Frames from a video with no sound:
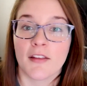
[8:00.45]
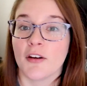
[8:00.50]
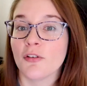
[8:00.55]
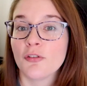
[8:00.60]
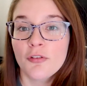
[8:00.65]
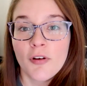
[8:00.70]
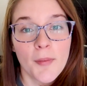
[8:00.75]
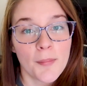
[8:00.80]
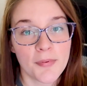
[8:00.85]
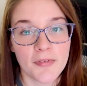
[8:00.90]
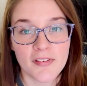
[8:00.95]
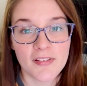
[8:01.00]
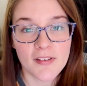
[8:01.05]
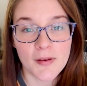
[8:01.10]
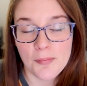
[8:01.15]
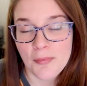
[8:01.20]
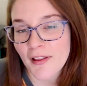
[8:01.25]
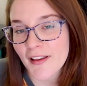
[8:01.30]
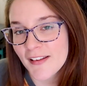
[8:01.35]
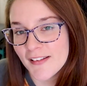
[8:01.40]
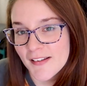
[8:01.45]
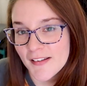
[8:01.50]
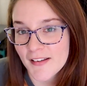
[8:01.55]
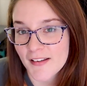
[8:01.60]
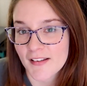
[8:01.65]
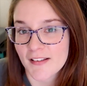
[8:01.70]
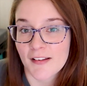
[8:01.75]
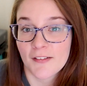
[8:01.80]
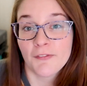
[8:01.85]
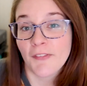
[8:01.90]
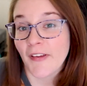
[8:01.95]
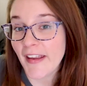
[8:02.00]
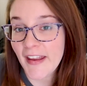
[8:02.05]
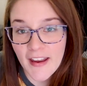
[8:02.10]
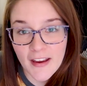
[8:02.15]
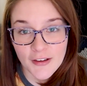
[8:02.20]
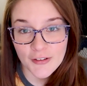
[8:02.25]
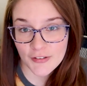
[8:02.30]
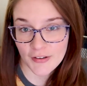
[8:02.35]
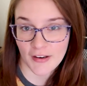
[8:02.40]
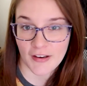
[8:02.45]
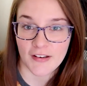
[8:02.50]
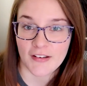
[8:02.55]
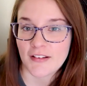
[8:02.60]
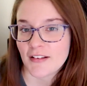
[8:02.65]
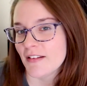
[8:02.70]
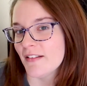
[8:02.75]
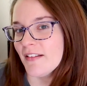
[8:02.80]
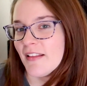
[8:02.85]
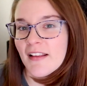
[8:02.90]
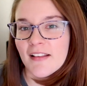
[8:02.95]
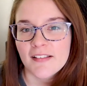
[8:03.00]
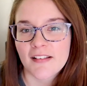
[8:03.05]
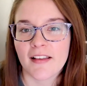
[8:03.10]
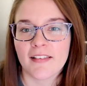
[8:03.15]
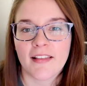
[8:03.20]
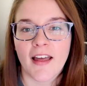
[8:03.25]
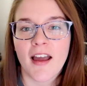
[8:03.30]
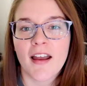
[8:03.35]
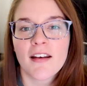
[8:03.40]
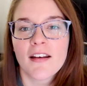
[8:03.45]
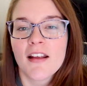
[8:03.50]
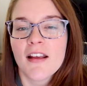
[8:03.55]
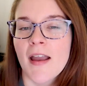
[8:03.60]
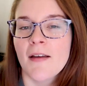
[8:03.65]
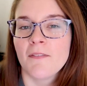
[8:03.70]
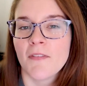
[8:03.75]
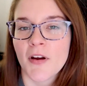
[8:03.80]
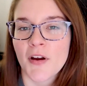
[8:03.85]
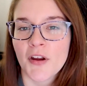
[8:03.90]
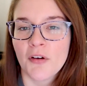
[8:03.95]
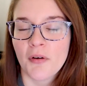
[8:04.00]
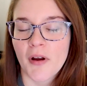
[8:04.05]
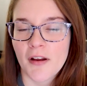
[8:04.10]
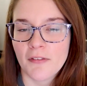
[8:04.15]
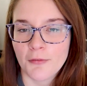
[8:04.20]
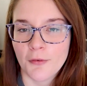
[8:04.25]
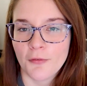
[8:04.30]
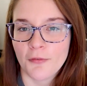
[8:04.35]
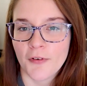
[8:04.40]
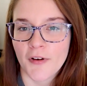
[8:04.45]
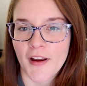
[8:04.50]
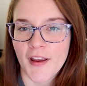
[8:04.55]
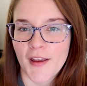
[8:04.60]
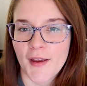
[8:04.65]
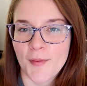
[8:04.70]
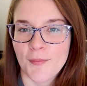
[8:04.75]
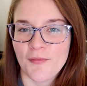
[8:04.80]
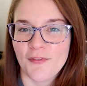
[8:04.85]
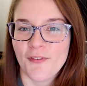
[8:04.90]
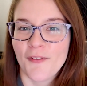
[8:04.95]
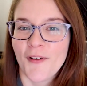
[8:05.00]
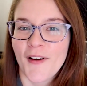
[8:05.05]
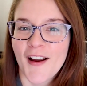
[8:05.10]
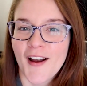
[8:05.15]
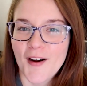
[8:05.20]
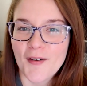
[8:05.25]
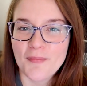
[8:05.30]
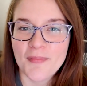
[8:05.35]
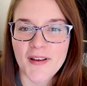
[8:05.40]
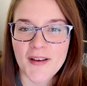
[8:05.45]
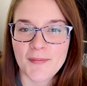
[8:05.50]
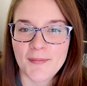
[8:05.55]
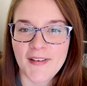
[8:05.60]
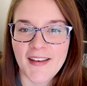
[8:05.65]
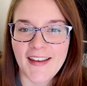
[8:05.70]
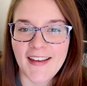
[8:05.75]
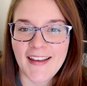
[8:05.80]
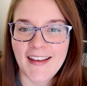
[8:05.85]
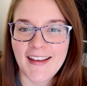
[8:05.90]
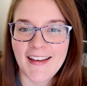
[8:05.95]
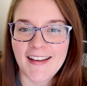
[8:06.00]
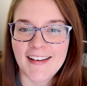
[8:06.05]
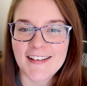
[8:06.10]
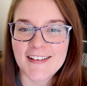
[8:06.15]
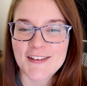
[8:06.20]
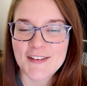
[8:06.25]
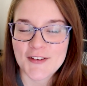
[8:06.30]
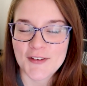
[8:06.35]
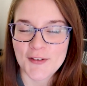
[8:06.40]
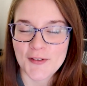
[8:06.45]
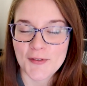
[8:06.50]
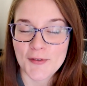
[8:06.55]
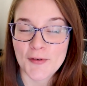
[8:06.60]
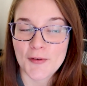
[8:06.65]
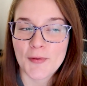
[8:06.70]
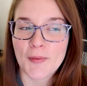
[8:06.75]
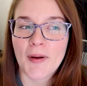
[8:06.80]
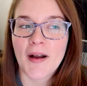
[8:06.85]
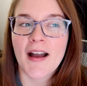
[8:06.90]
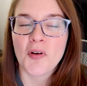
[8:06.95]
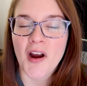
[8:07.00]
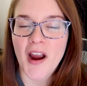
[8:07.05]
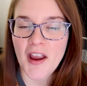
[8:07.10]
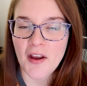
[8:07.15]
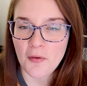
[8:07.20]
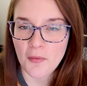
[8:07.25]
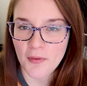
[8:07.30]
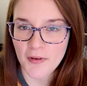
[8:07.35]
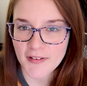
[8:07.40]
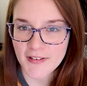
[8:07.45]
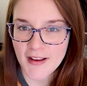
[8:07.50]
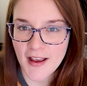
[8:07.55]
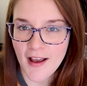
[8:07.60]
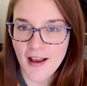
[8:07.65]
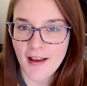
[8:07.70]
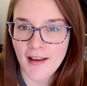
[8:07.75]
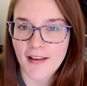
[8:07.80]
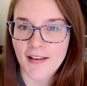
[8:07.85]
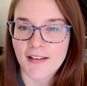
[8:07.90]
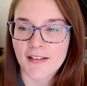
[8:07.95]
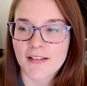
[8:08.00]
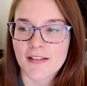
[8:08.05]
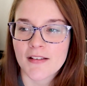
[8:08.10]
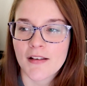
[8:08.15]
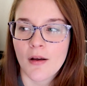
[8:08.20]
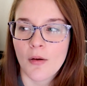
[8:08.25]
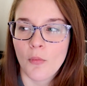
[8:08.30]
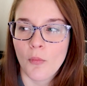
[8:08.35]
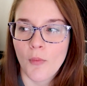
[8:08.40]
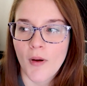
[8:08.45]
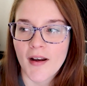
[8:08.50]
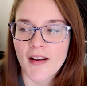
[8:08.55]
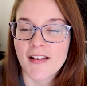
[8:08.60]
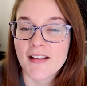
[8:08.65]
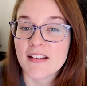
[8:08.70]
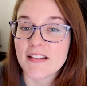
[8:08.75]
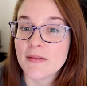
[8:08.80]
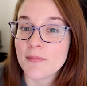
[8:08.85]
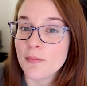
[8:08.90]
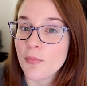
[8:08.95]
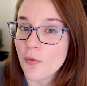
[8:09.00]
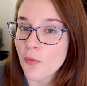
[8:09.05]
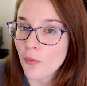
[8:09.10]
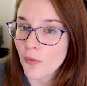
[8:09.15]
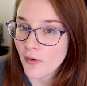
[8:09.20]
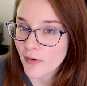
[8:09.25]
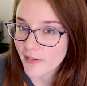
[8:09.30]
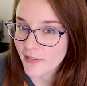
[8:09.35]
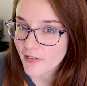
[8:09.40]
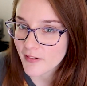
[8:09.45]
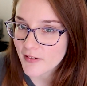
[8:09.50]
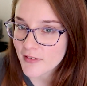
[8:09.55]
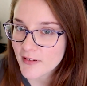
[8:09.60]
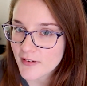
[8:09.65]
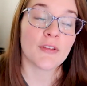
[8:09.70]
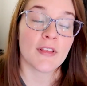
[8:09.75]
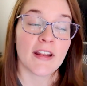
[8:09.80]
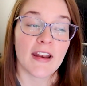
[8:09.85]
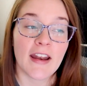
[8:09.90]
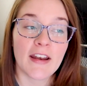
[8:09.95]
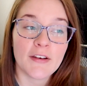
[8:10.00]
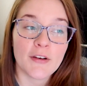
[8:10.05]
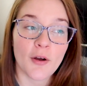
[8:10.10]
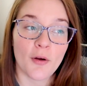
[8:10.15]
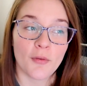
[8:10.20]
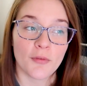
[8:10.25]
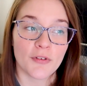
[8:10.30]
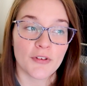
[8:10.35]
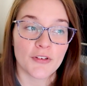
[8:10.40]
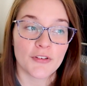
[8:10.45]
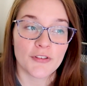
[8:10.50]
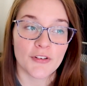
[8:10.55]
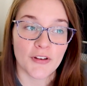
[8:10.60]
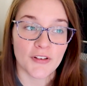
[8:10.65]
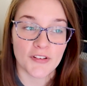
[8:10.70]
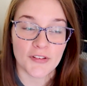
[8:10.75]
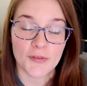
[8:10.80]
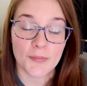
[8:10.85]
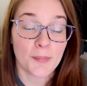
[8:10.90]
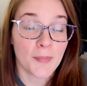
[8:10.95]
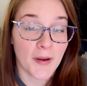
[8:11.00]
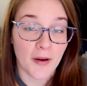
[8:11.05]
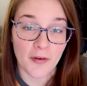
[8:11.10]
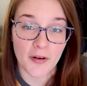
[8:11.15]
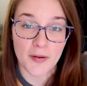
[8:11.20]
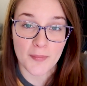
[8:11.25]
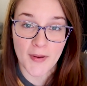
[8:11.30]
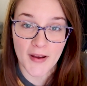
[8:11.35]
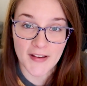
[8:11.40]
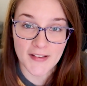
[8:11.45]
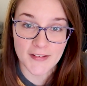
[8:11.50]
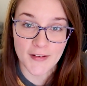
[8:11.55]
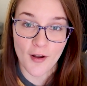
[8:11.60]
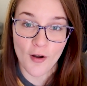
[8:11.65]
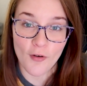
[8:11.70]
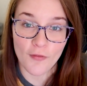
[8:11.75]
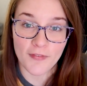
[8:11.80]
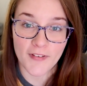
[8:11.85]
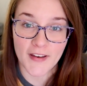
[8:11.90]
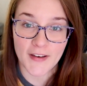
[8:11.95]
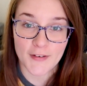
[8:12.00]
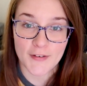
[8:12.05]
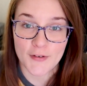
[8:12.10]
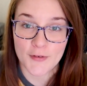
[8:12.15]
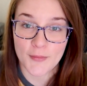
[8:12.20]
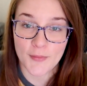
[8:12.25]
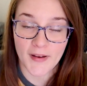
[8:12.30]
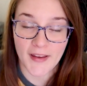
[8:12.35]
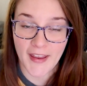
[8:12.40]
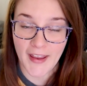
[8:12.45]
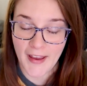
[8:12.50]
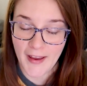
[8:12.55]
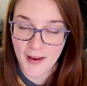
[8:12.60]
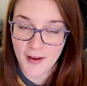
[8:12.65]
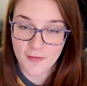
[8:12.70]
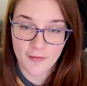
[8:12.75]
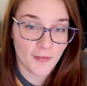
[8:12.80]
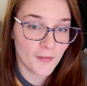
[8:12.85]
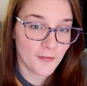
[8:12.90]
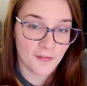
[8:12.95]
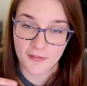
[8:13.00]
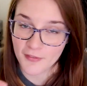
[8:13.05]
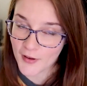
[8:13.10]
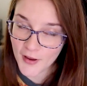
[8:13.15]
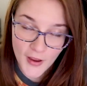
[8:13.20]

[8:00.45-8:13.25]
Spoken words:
little trips to places and vacations and things like that. I am very grateful for him for helping me to prioritize what is important so that I don't just bury myself into a cave of